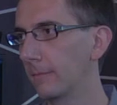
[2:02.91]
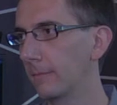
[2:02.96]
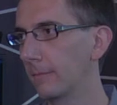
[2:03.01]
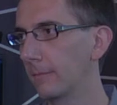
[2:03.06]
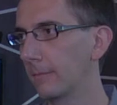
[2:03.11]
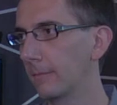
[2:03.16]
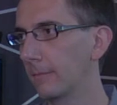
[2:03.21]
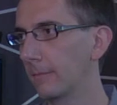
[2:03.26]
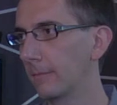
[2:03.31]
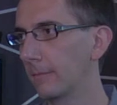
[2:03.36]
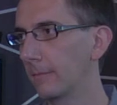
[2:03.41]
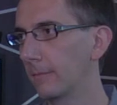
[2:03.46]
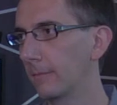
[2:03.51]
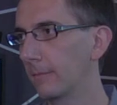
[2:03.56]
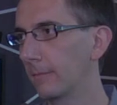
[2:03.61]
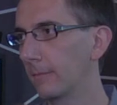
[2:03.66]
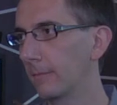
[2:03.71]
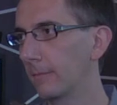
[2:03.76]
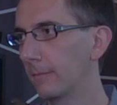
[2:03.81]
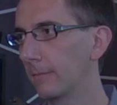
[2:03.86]

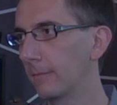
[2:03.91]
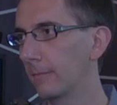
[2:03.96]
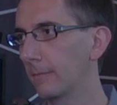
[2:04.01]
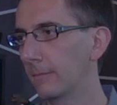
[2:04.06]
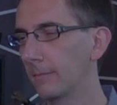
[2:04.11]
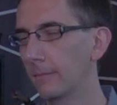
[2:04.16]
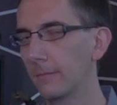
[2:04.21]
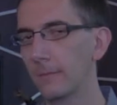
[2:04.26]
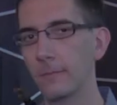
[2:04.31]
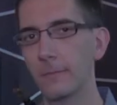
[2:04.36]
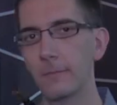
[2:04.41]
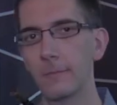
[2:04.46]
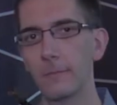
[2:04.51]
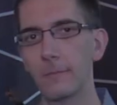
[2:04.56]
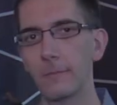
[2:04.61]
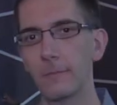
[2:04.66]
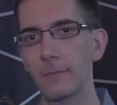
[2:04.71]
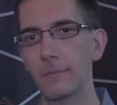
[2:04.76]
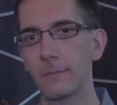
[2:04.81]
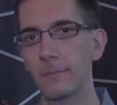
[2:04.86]

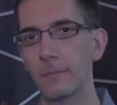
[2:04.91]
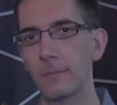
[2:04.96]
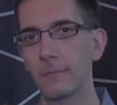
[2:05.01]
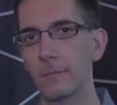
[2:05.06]
The person shown says nothing.